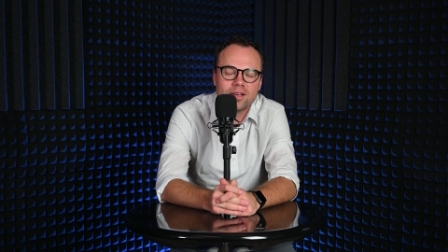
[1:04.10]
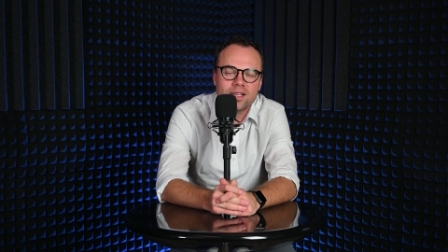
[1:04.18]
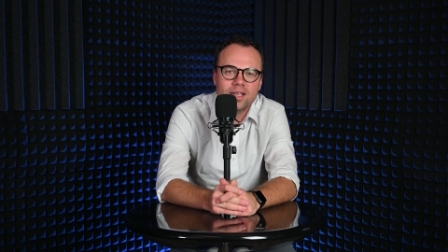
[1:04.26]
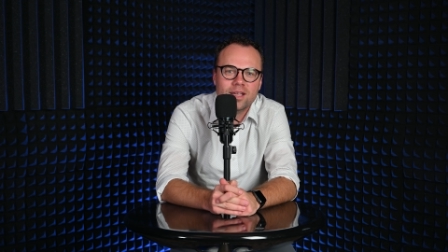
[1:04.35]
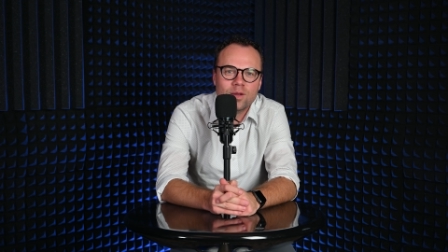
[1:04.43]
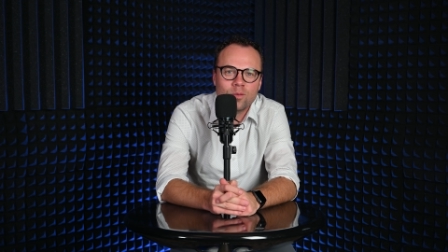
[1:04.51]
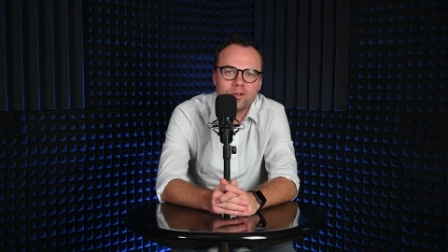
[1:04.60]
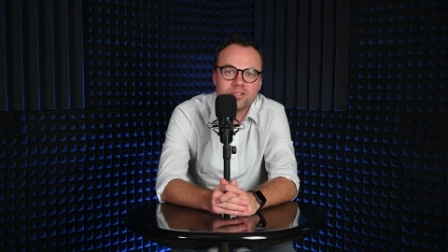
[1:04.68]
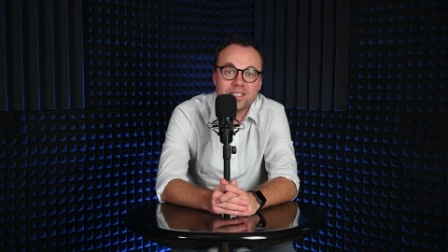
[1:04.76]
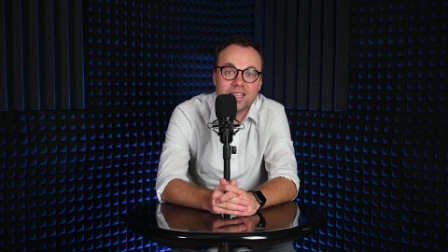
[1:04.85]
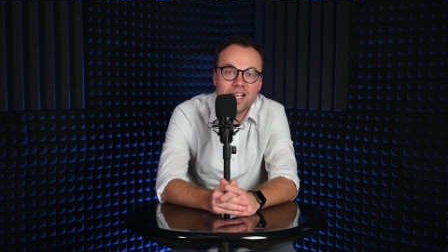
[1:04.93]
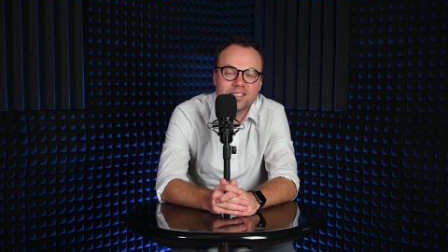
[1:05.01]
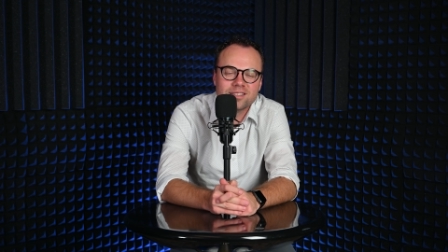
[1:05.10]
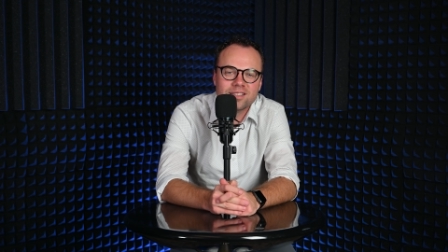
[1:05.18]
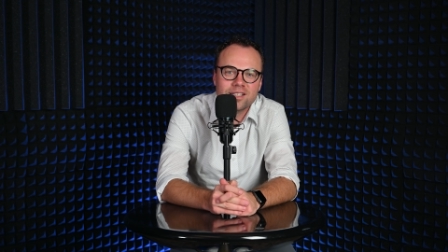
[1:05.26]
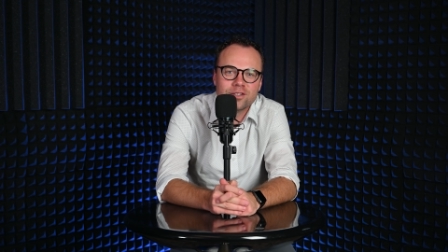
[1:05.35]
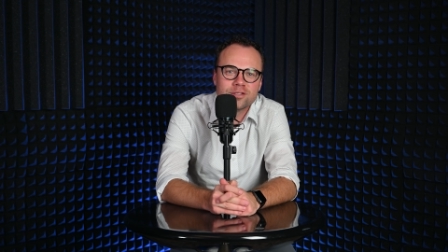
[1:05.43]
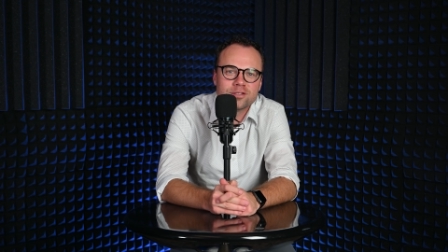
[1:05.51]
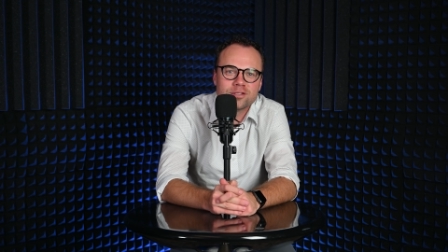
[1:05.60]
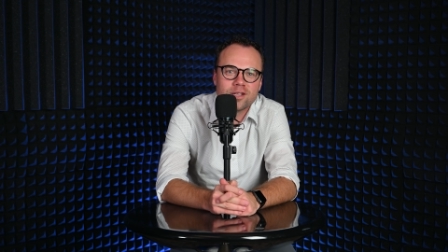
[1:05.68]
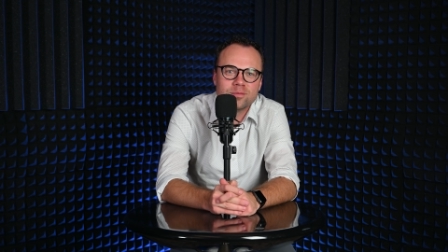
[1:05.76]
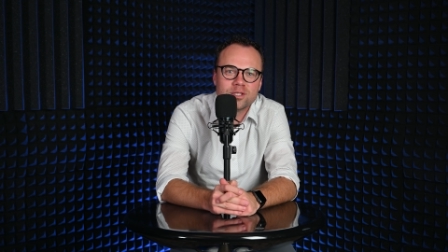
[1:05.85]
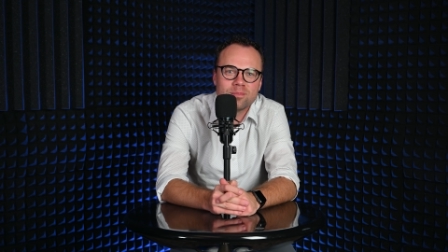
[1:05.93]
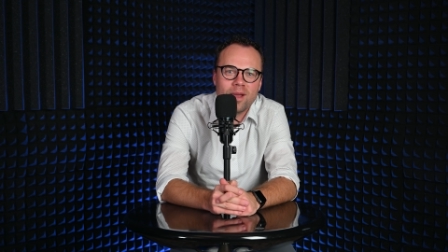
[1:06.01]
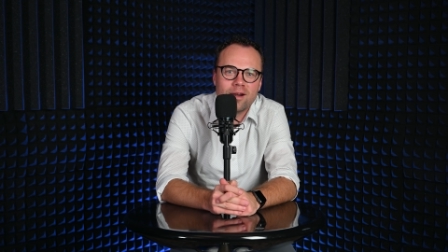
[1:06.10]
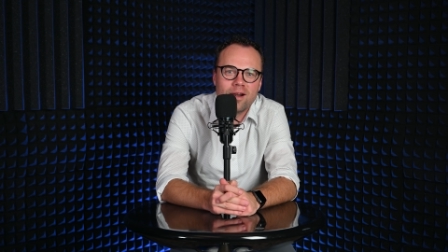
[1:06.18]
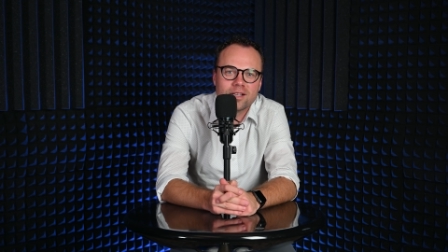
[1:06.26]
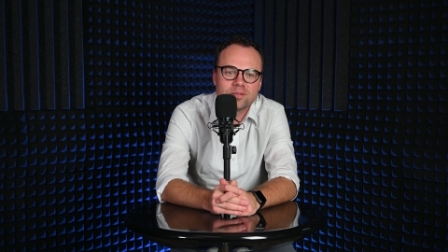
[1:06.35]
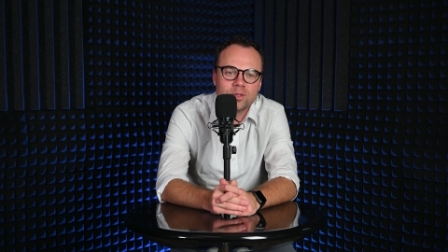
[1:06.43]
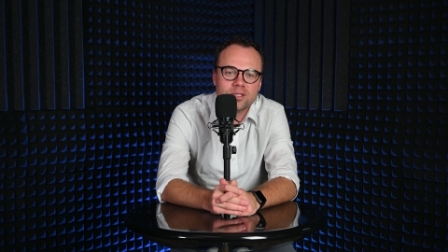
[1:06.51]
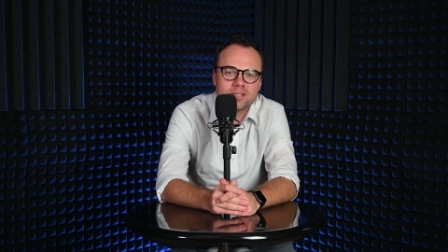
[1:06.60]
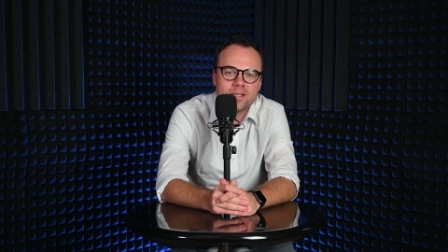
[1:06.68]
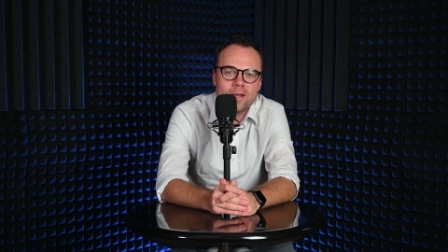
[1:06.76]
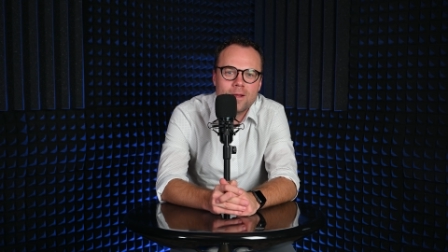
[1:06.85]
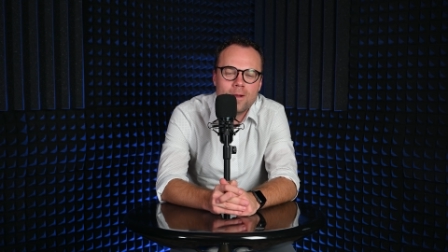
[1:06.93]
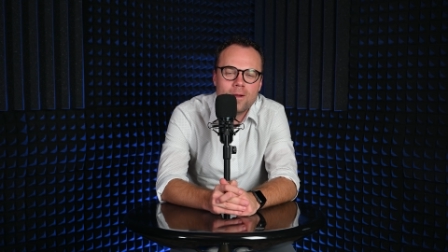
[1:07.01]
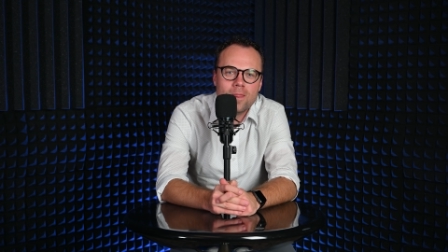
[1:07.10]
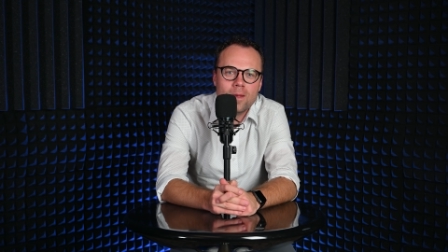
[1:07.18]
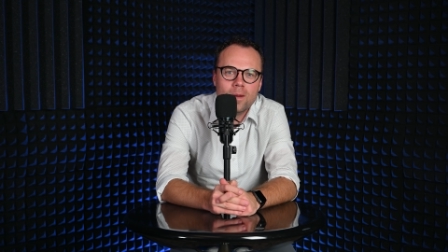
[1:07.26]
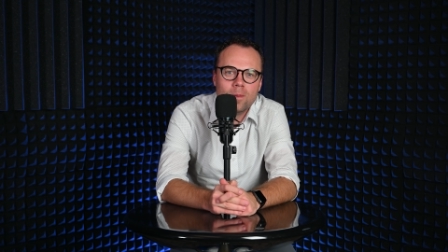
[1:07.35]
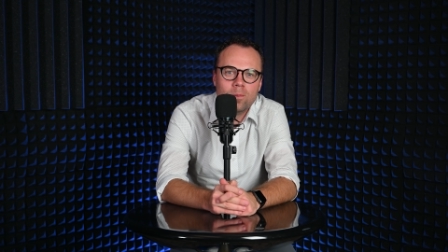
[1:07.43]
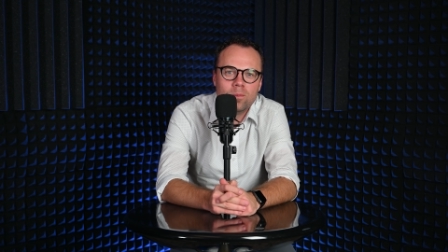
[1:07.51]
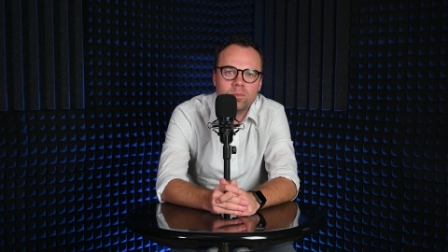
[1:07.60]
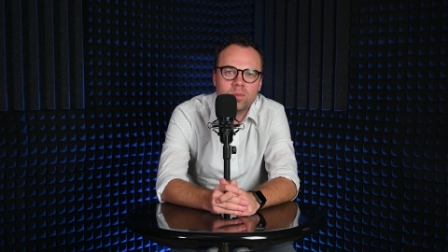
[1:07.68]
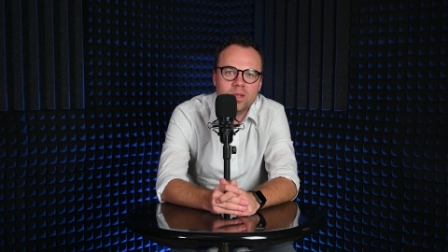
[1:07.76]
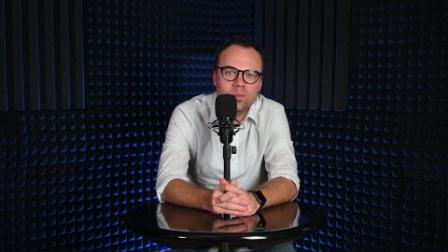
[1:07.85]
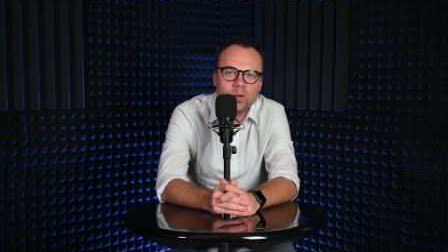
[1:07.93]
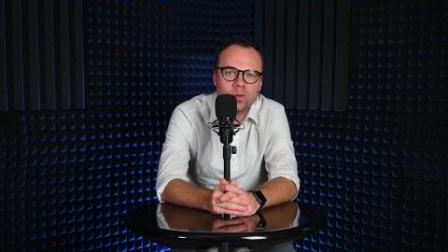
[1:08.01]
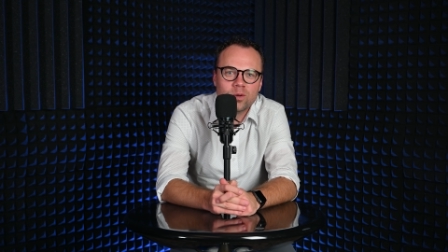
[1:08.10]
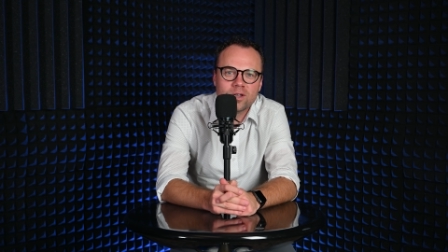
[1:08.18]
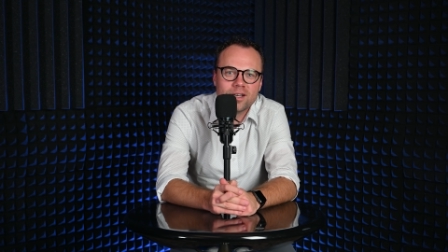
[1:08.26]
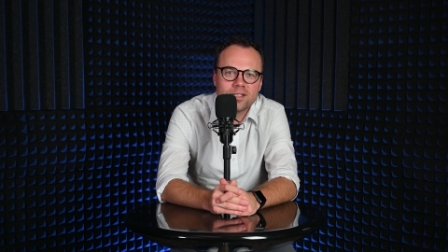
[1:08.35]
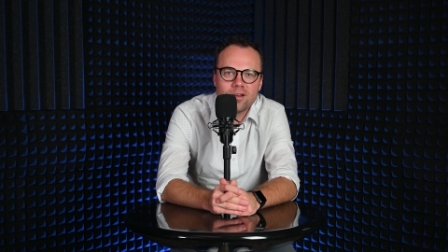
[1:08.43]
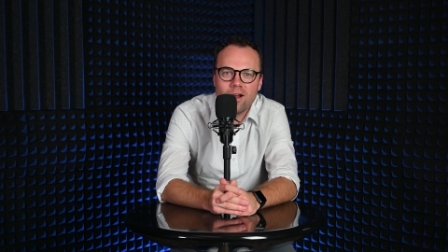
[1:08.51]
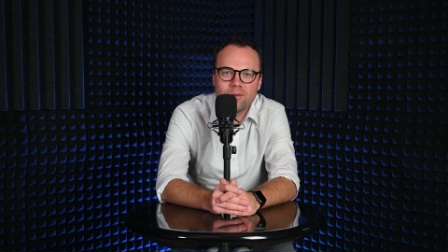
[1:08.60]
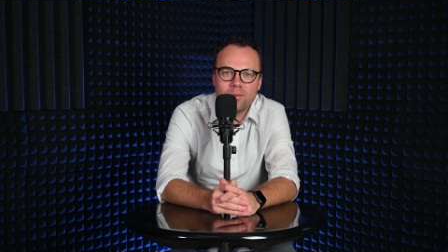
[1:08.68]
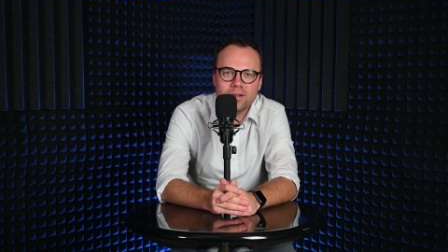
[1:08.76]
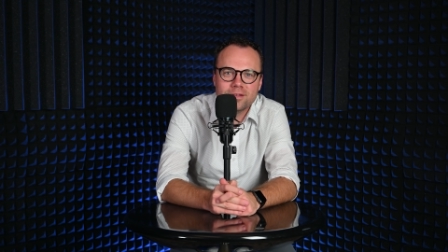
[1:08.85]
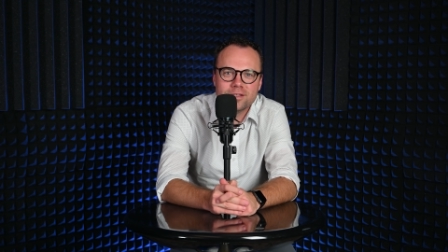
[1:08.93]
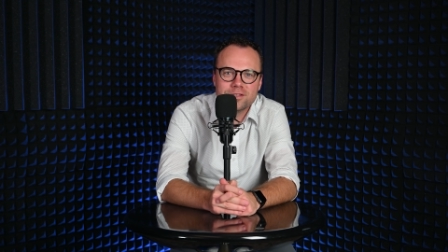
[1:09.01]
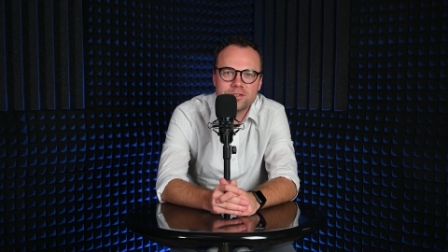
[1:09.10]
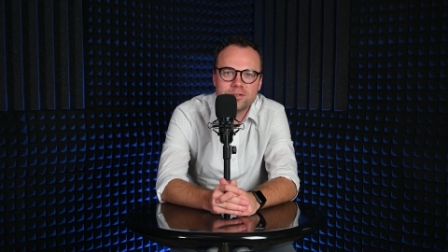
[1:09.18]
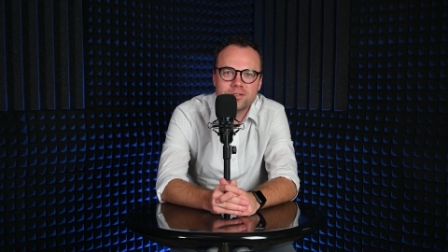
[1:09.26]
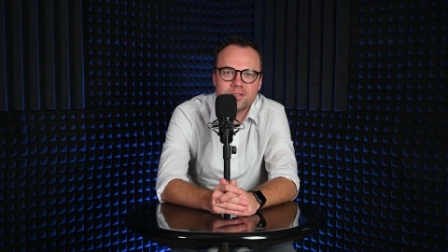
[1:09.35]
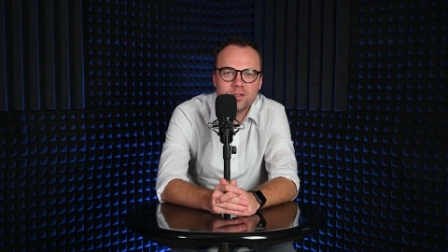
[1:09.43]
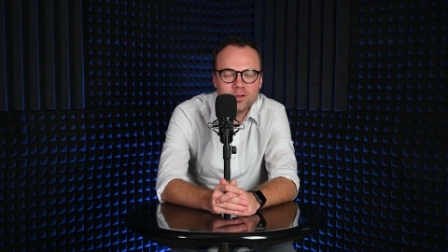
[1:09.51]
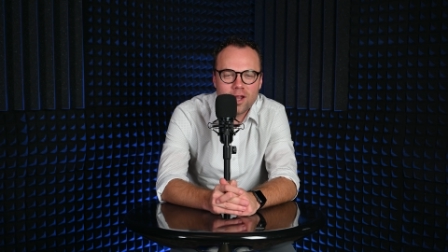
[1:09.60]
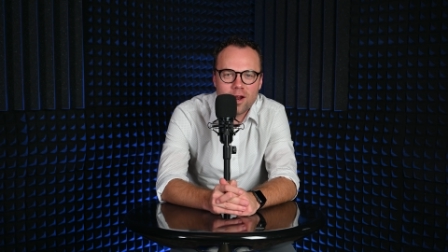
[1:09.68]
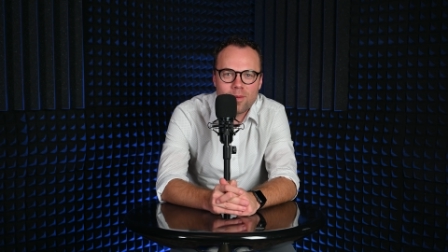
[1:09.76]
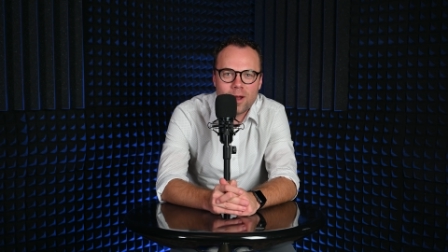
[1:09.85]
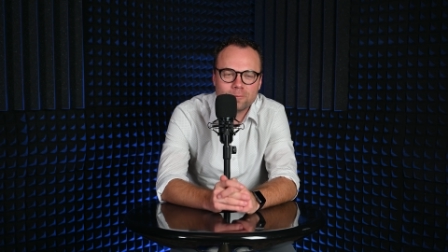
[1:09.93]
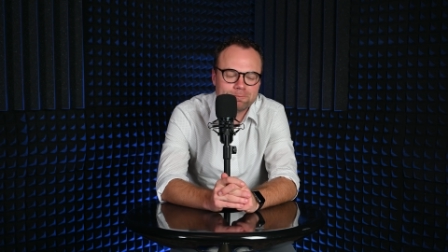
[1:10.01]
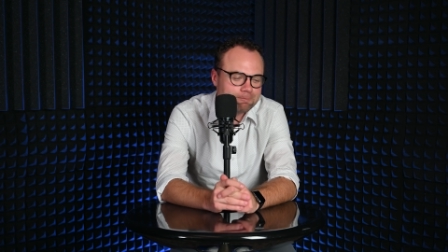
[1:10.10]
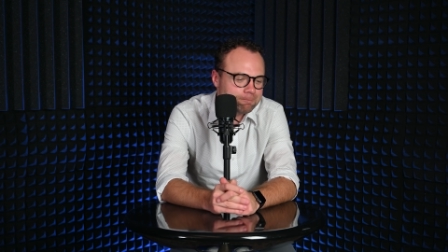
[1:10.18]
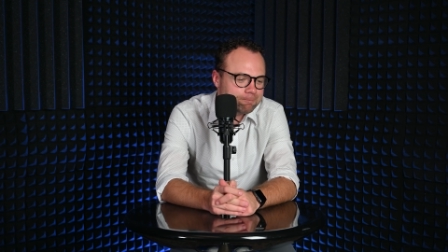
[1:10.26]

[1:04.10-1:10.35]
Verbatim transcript: on, whether it's elected leaders or subject matter experts, the people who are going to talk about the issues that you care about.